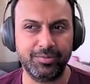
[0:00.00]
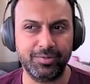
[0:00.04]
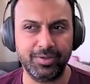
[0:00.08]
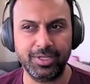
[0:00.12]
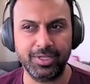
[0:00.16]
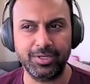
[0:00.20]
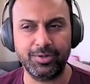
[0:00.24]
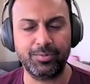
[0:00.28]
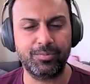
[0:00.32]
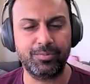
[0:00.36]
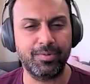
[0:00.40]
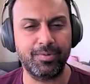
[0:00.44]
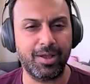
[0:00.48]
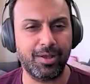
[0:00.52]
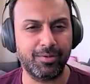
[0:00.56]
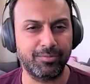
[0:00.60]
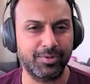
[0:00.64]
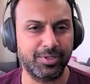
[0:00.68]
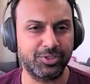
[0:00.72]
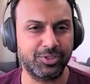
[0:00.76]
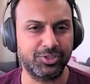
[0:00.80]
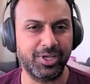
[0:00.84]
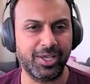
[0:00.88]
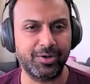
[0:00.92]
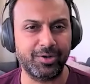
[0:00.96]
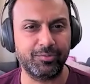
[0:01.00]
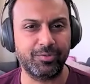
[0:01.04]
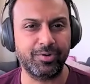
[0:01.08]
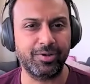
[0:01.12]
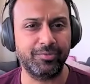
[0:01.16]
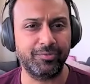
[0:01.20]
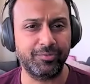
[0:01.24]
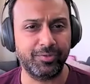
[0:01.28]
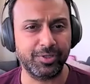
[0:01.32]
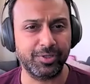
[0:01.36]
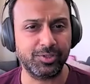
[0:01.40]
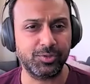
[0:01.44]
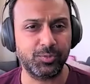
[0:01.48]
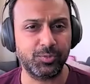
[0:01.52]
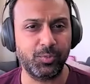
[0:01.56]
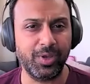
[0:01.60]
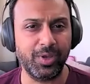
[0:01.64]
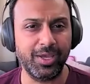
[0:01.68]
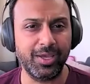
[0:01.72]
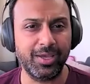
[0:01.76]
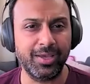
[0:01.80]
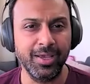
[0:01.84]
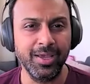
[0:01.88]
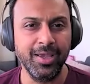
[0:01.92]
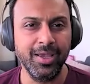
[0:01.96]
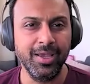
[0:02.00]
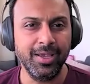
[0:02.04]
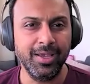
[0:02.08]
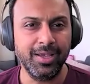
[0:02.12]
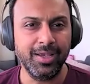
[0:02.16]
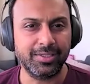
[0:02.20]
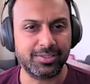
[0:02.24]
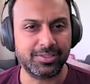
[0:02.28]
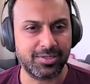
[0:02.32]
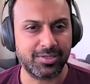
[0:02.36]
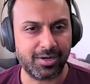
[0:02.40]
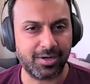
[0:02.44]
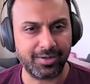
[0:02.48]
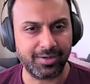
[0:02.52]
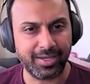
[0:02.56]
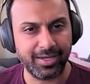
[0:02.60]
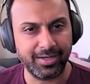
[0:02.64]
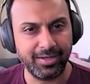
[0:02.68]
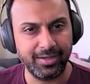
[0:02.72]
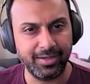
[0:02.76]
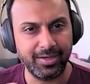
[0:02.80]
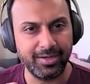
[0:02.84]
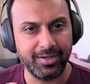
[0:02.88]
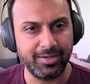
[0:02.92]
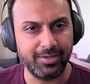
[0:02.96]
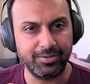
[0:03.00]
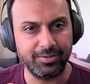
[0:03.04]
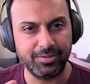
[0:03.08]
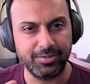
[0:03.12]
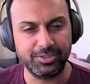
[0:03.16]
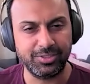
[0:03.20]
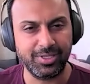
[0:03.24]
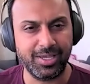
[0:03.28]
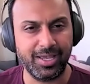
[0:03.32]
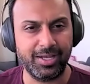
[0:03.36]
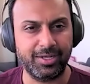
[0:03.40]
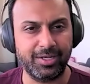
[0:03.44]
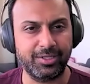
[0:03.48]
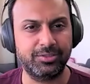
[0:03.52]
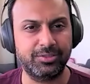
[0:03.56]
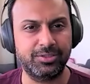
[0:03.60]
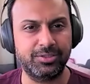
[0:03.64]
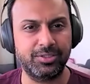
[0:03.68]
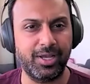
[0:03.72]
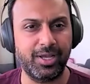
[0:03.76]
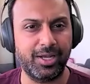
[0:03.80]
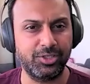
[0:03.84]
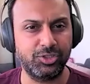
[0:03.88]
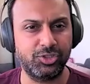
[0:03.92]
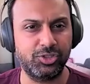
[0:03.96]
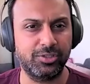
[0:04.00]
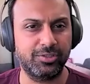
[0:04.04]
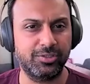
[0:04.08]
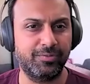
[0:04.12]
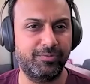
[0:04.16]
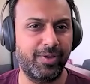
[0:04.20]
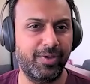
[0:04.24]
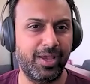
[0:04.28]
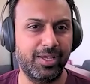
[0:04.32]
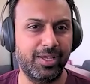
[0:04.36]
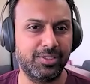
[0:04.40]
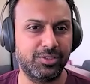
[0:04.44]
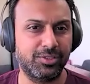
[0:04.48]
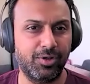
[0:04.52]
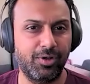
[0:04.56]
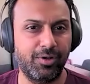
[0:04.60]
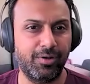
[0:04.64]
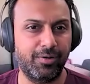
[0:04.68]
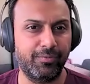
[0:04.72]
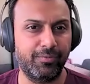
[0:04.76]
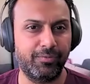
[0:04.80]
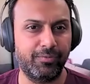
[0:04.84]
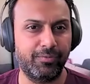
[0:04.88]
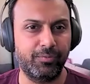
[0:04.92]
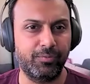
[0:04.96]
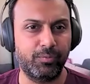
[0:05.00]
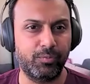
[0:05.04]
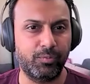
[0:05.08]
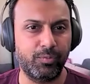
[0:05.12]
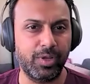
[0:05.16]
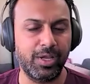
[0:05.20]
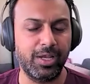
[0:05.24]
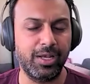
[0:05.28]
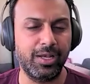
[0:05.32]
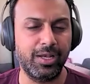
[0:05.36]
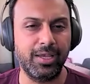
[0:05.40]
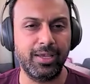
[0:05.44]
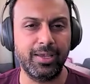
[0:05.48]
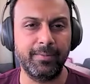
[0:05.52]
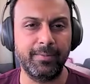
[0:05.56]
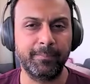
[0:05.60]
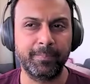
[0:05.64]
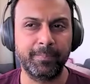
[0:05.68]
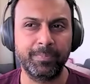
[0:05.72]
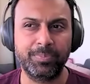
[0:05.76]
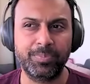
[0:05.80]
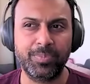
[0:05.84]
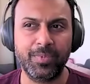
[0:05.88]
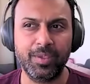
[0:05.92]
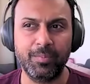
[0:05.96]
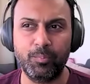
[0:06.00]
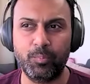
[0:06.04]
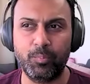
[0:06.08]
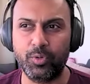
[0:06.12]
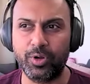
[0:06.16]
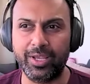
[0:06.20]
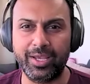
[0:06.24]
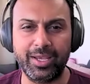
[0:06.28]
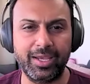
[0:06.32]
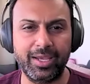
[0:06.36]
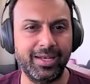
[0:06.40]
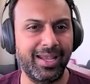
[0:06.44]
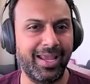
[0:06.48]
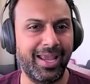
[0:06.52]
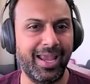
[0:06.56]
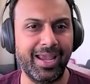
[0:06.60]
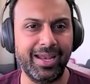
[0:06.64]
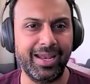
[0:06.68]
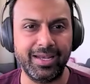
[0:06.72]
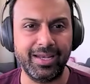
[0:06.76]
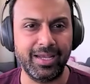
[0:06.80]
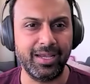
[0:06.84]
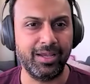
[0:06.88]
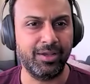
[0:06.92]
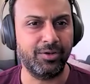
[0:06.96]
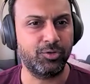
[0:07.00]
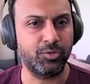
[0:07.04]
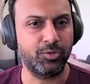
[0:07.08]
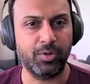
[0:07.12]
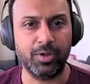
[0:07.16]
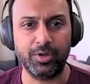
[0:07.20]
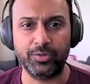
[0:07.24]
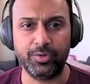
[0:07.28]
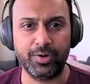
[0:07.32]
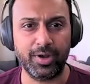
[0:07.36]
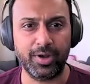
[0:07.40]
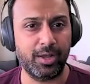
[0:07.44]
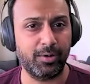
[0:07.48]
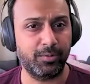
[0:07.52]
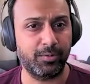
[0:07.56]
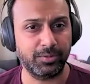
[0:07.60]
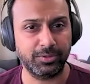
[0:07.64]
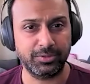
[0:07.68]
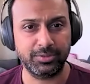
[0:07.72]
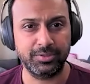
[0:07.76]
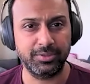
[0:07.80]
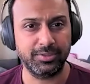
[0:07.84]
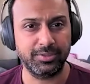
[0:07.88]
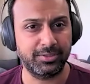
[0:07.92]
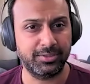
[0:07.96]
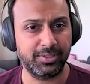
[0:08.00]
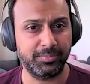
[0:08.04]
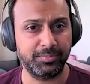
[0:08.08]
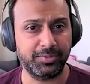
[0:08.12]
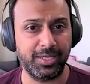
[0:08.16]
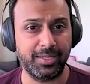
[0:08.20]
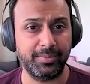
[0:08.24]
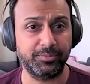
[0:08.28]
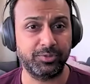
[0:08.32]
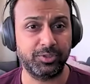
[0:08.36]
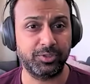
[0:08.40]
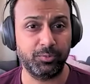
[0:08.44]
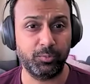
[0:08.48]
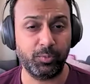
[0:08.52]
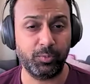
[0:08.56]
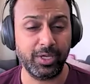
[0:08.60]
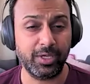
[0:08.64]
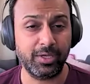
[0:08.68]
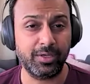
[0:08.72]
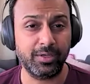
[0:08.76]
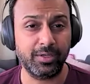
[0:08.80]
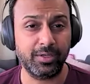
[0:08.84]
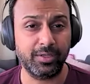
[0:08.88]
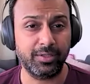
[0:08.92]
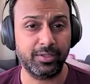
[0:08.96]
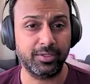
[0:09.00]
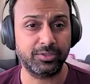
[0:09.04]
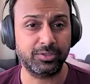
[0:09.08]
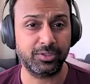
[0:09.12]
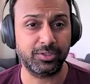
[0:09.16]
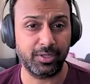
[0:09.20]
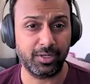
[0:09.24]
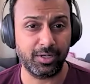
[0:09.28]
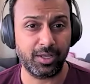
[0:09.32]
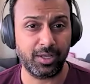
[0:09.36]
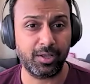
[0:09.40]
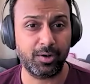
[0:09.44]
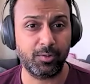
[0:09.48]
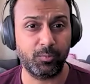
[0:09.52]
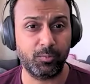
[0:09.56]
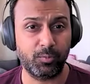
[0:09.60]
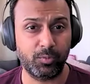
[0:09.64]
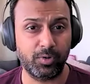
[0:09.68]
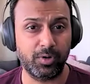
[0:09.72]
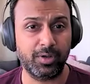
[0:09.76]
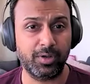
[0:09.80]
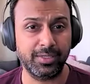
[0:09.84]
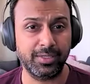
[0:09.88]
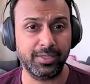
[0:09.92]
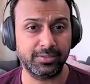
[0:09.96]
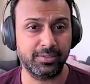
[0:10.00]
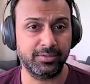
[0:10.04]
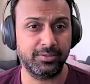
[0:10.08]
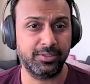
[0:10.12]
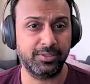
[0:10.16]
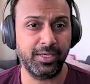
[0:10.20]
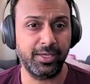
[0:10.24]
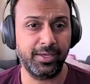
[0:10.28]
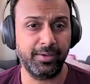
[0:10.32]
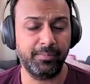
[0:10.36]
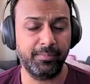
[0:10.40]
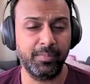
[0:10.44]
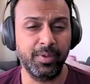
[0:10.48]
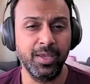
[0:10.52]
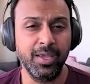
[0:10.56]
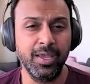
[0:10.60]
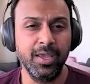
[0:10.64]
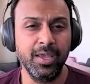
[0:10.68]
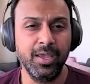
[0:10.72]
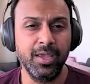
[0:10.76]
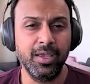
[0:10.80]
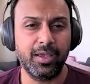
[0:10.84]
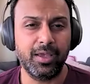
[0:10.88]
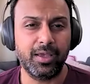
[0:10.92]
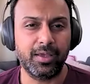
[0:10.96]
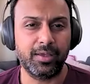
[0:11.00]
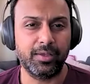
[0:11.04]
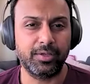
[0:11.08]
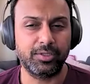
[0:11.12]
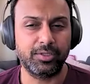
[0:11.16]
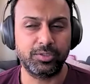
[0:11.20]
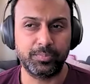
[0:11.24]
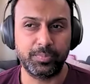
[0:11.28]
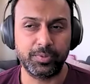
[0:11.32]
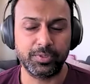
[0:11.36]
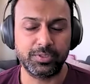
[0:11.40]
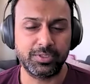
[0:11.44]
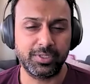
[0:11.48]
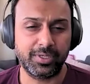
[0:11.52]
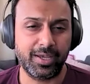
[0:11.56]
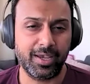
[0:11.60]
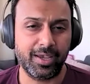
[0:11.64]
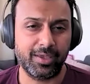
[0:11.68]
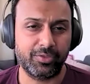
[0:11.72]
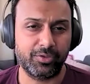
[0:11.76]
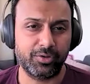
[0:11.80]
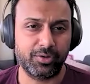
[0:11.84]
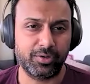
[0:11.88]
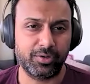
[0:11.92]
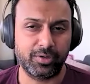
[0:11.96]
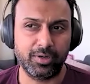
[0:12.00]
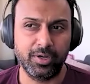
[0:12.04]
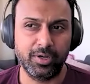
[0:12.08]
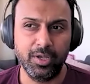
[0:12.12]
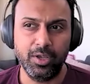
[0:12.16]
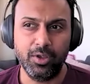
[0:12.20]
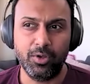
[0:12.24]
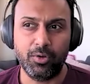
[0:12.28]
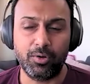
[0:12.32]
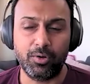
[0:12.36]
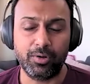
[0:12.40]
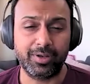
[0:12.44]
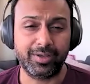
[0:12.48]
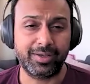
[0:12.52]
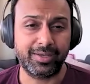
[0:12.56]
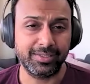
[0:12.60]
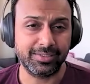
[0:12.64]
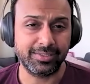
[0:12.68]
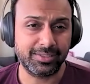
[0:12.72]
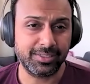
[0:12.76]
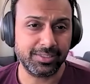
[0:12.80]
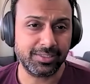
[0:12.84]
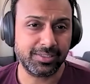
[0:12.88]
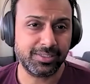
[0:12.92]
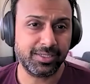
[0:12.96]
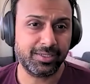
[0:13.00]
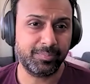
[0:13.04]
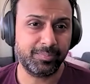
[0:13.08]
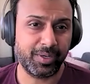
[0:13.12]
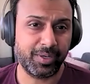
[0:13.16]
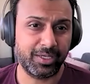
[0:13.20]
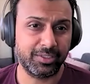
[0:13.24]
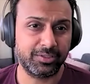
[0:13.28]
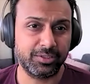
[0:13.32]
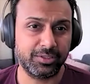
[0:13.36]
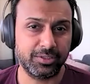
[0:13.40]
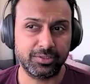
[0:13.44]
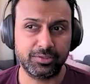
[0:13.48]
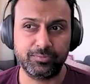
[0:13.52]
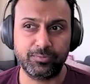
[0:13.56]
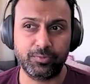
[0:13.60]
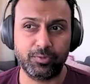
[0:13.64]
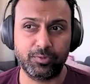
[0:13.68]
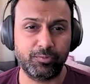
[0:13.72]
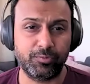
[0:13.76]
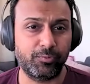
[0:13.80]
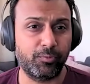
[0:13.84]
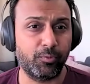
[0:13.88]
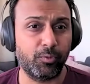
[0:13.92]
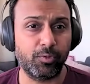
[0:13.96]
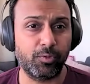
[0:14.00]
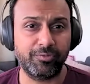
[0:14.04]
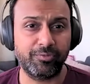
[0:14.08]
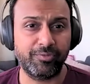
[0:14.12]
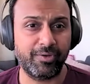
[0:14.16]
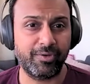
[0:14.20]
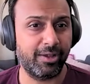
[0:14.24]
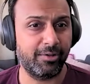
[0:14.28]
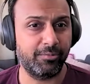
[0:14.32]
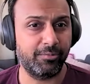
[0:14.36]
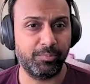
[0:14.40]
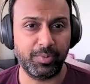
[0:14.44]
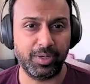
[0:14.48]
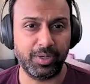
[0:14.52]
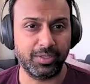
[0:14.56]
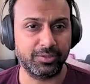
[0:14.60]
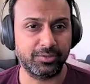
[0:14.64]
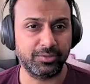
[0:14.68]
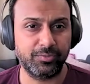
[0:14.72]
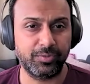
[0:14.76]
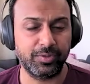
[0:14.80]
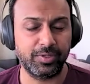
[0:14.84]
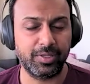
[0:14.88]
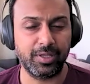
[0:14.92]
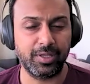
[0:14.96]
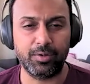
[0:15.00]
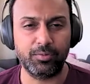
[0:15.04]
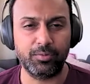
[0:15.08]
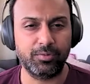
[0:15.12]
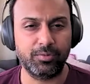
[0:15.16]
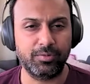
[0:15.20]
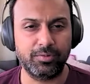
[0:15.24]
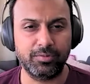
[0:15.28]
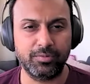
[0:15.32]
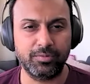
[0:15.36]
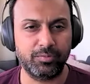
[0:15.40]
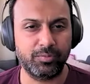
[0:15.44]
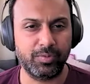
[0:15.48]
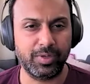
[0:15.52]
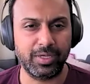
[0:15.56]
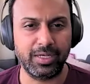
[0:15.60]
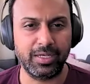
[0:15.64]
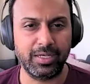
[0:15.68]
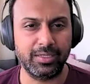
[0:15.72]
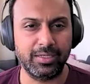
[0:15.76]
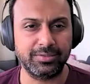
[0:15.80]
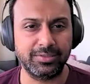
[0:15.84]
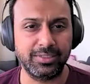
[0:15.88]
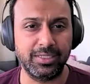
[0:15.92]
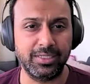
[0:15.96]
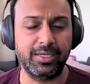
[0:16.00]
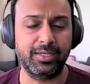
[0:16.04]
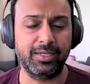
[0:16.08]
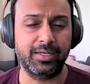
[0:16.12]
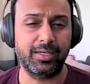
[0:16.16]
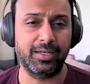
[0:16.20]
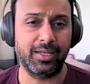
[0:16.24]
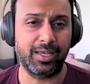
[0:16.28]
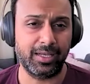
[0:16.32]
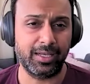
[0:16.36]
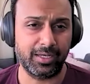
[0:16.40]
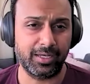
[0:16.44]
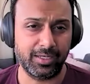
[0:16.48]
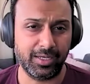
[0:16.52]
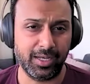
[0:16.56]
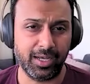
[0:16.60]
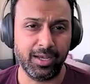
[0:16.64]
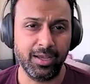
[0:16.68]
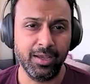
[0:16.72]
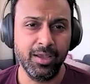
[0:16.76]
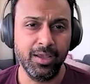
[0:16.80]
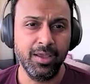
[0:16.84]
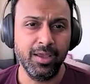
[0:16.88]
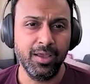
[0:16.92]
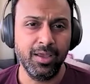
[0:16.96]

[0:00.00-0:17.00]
and around the January first week, they start getting into this anxious phase of really putting in 80 to 100 hours sometimes a week. It's a lot of work as a team to put together on a consistent basis for 4 or 5 months without really seeing any light of day.